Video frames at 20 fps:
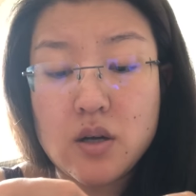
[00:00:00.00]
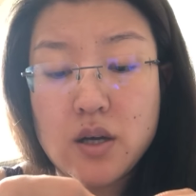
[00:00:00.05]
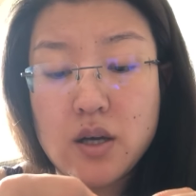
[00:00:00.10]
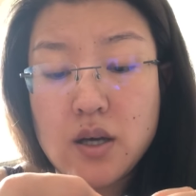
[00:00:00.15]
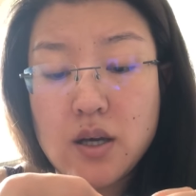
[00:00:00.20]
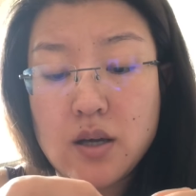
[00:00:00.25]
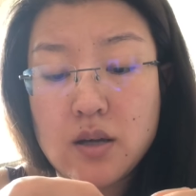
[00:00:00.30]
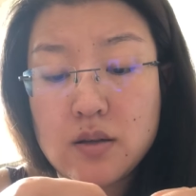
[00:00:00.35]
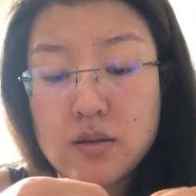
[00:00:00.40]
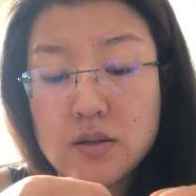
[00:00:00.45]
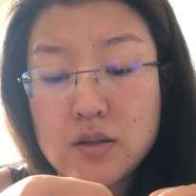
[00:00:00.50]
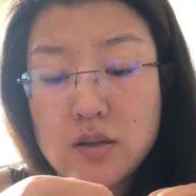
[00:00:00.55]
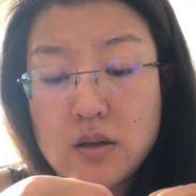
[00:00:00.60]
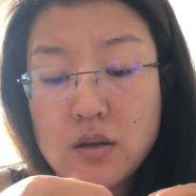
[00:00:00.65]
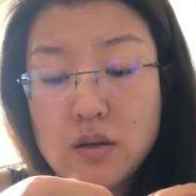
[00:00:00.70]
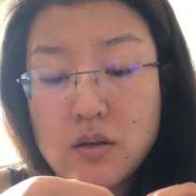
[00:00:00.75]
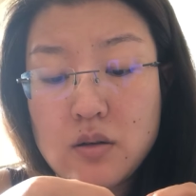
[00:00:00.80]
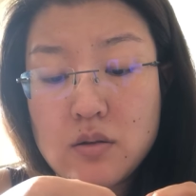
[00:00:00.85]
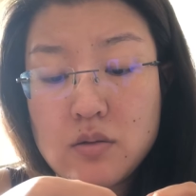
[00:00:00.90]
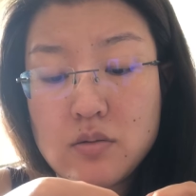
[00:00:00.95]
And,
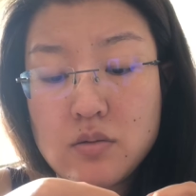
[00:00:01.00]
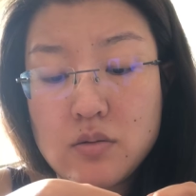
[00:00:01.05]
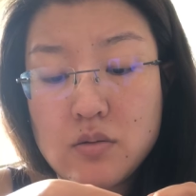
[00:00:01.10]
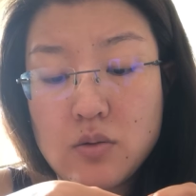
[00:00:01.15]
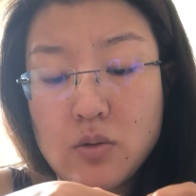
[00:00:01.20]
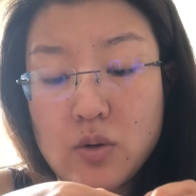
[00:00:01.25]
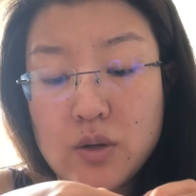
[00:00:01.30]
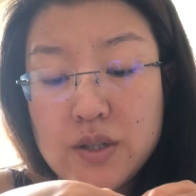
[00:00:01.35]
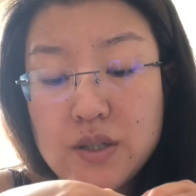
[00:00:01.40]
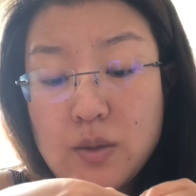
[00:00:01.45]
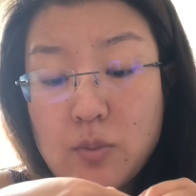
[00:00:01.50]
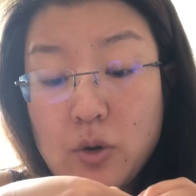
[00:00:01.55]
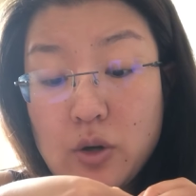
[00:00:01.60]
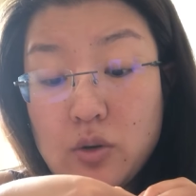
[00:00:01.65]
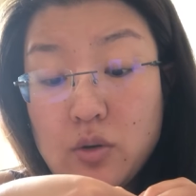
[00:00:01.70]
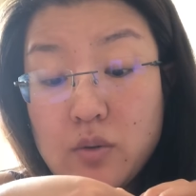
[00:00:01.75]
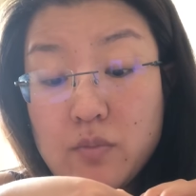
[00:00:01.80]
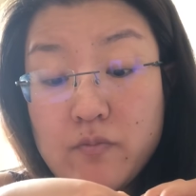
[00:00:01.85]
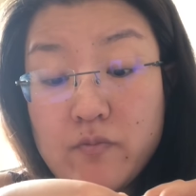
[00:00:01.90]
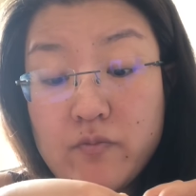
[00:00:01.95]
or someone
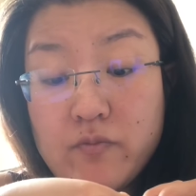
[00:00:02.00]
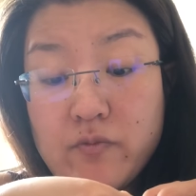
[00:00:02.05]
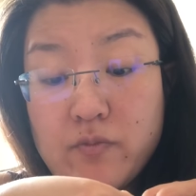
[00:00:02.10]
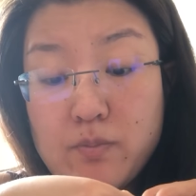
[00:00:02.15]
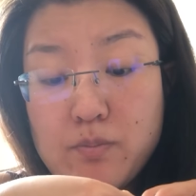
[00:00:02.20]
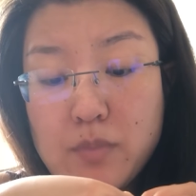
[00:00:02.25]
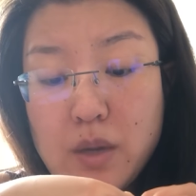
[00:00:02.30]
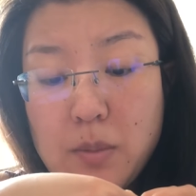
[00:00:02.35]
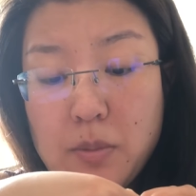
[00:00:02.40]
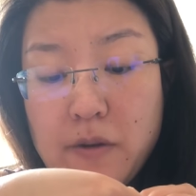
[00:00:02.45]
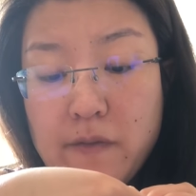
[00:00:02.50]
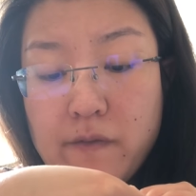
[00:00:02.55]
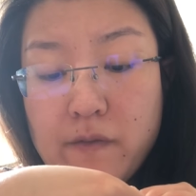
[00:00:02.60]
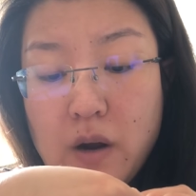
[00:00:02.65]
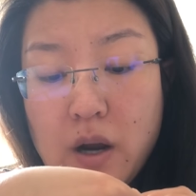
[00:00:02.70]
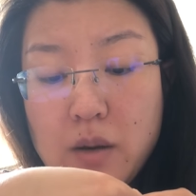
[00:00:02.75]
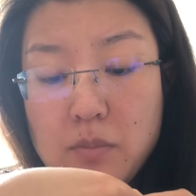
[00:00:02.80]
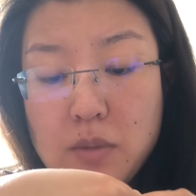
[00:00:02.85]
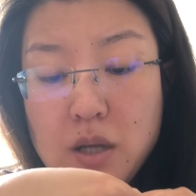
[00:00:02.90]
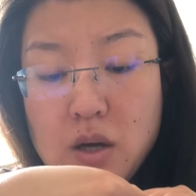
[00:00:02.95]
could maybe
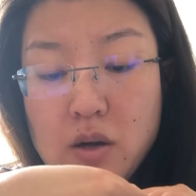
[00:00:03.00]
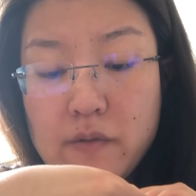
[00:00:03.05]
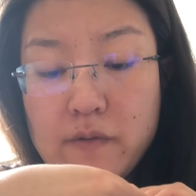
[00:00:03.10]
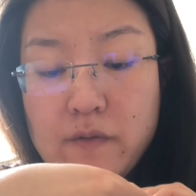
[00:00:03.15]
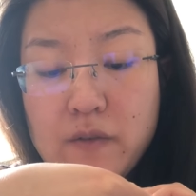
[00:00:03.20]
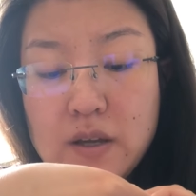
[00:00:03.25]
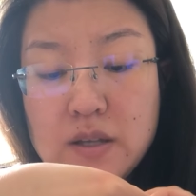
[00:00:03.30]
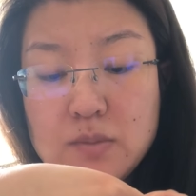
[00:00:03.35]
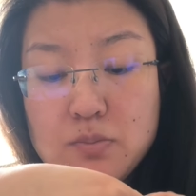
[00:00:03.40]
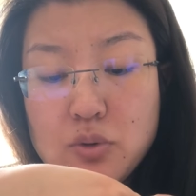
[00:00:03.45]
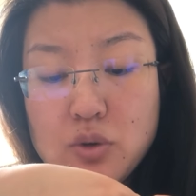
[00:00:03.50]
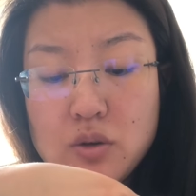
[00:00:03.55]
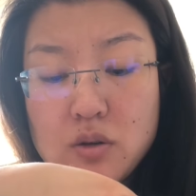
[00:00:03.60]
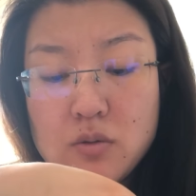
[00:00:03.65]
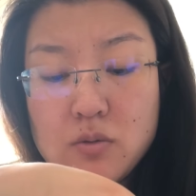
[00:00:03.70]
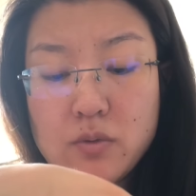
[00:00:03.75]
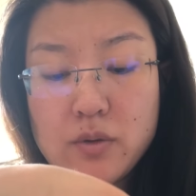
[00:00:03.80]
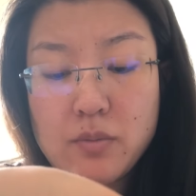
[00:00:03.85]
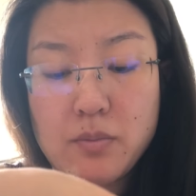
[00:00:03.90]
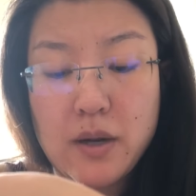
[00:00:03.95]
find me on Facebook
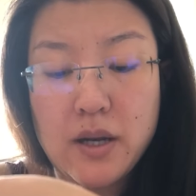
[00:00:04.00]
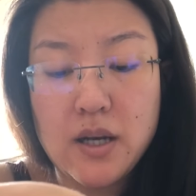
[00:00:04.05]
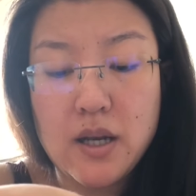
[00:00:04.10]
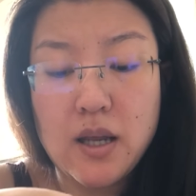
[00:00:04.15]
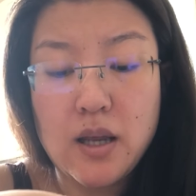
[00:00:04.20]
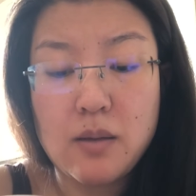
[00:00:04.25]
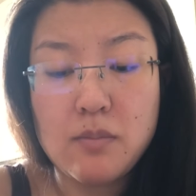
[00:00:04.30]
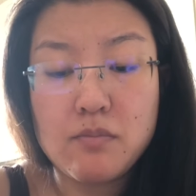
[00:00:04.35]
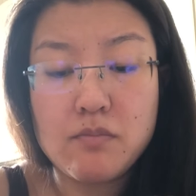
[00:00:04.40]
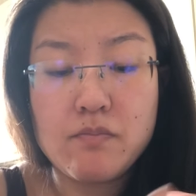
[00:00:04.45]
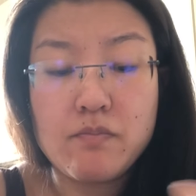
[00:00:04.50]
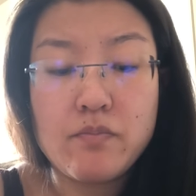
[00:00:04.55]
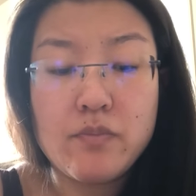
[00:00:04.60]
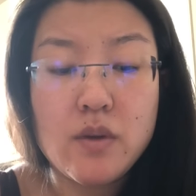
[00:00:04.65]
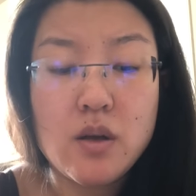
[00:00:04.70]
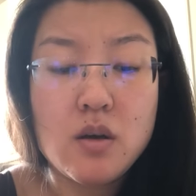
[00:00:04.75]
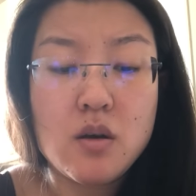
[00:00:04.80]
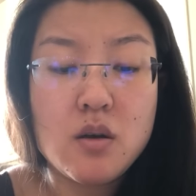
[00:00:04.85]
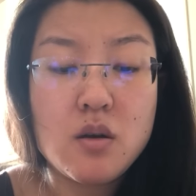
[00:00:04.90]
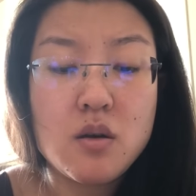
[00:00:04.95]
with my name.
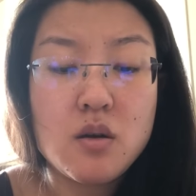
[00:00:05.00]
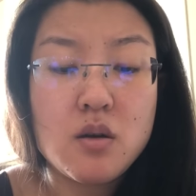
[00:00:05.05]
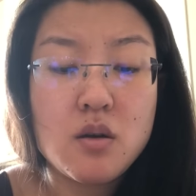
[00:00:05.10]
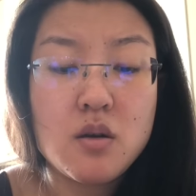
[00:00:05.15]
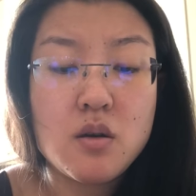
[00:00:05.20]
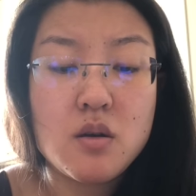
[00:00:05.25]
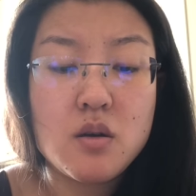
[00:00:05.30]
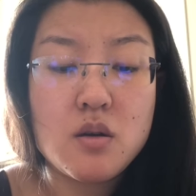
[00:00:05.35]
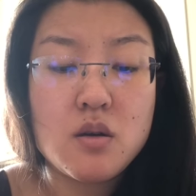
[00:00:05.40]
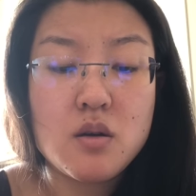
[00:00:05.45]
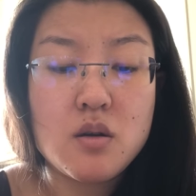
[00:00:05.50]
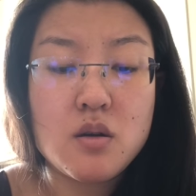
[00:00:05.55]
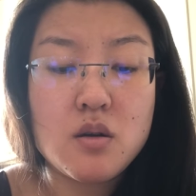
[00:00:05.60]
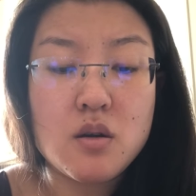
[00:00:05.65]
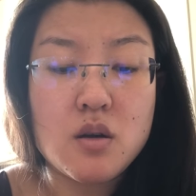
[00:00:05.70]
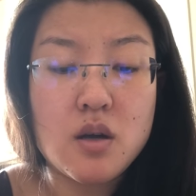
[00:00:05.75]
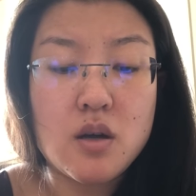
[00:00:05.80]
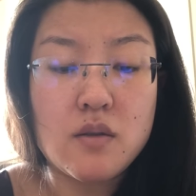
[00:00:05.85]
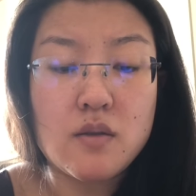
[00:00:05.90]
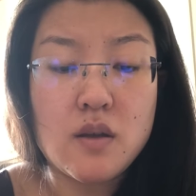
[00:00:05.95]

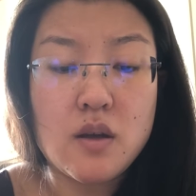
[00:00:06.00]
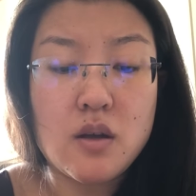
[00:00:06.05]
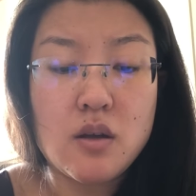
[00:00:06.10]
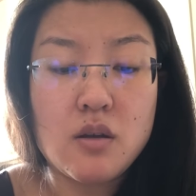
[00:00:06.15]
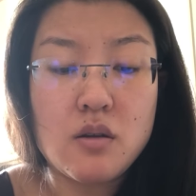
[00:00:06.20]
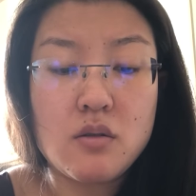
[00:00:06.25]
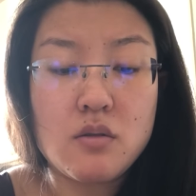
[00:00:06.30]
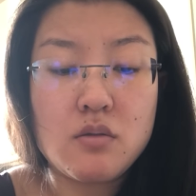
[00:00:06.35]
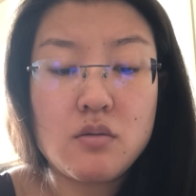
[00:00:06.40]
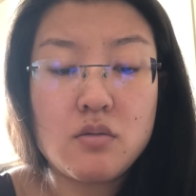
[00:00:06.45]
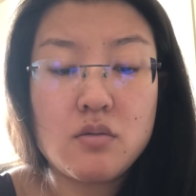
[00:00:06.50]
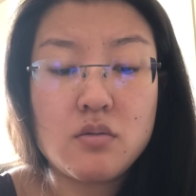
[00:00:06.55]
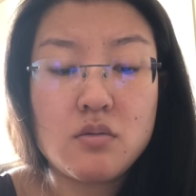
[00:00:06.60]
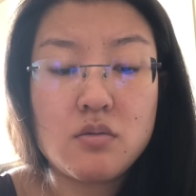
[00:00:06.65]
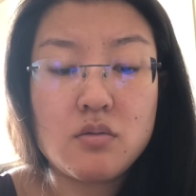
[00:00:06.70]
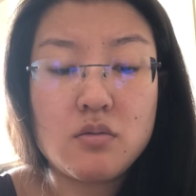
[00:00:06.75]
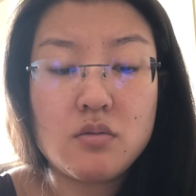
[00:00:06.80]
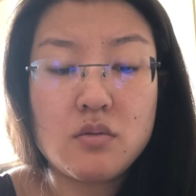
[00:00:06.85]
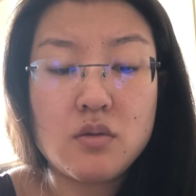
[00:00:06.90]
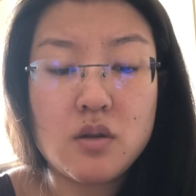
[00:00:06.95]
And then,
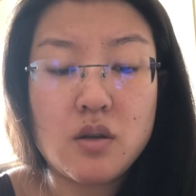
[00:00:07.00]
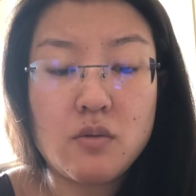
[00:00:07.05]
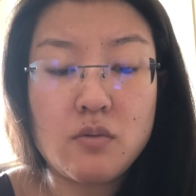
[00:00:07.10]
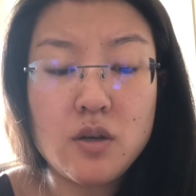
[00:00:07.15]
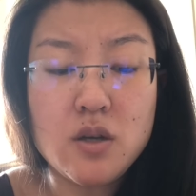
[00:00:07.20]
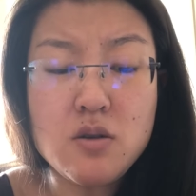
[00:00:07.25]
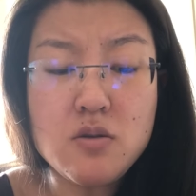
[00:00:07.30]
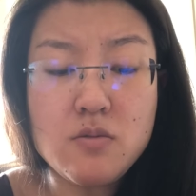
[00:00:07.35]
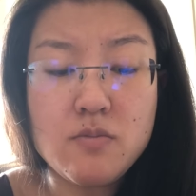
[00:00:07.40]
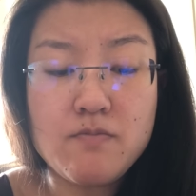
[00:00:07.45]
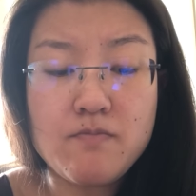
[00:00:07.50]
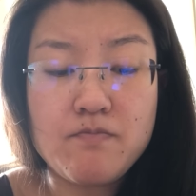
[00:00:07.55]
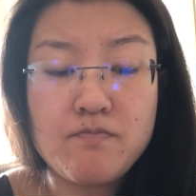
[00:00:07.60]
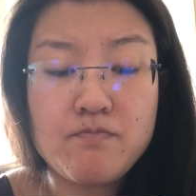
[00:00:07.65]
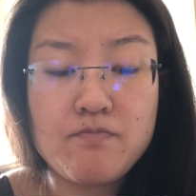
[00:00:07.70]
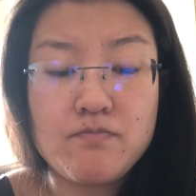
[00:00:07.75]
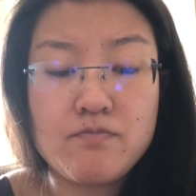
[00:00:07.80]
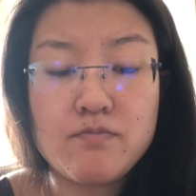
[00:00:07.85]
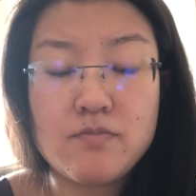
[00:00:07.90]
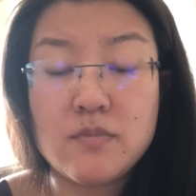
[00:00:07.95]
there we go.
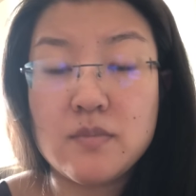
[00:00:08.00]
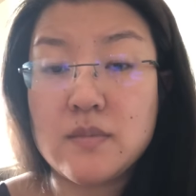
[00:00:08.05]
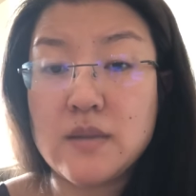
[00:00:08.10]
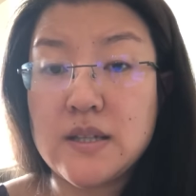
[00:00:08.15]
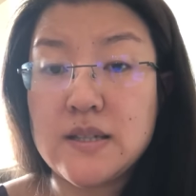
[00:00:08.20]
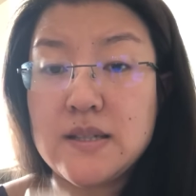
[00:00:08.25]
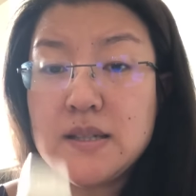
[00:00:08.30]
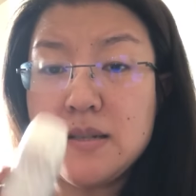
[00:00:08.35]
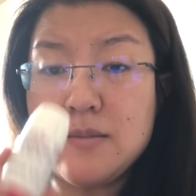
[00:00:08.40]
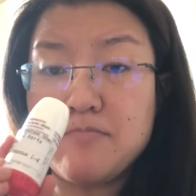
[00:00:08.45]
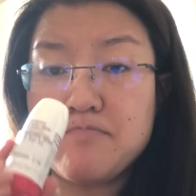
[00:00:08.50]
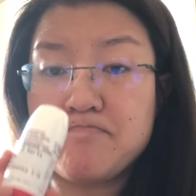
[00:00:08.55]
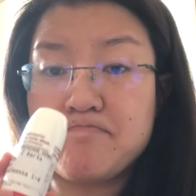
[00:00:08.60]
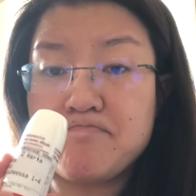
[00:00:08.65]
That's it.